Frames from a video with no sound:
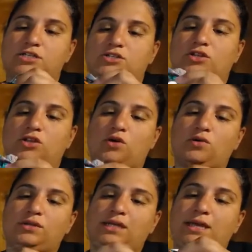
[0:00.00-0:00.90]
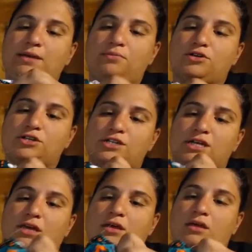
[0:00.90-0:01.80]
slowly
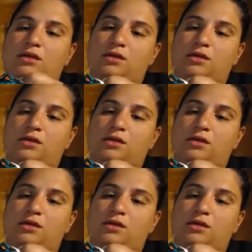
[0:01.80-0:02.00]
pushing